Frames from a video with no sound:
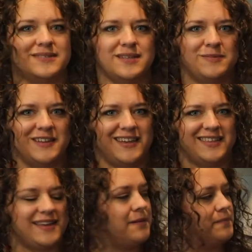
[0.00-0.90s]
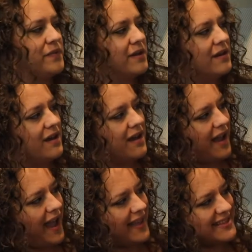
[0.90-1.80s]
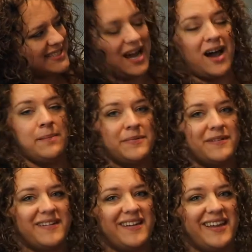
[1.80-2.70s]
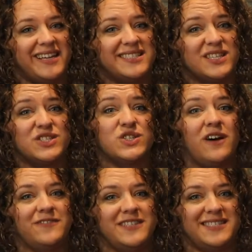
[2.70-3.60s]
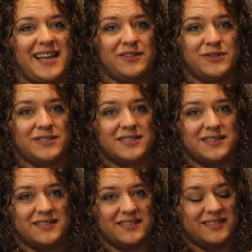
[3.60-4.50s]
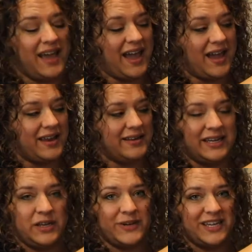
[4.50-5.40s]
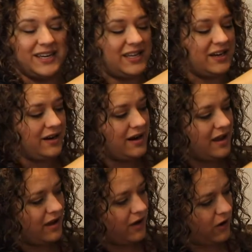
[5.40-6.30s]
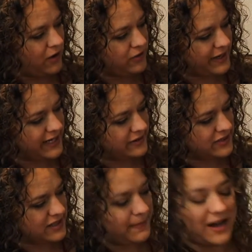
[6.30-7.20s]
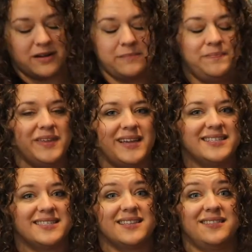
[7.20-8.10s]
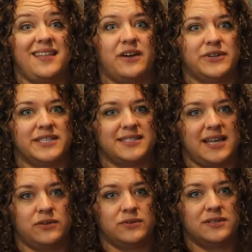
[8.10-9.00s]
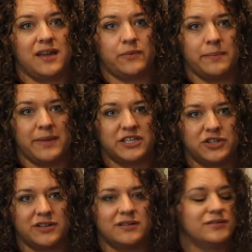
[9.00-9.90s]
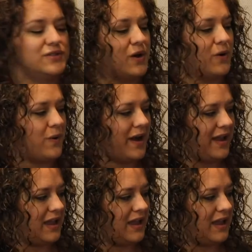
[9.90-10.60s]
something like that. At the top is the softest sounds that anyone can hear. All the way down to the bottom is the loudest sound that we measure. So